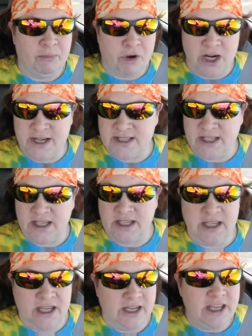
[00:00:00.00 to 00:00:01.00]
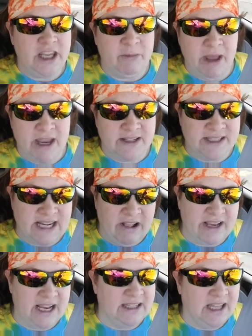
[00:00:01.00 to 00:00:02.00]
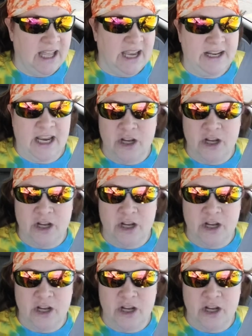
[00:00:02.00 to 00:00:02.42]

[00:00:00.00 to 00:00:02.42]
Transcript: pricing and eBay and selling online,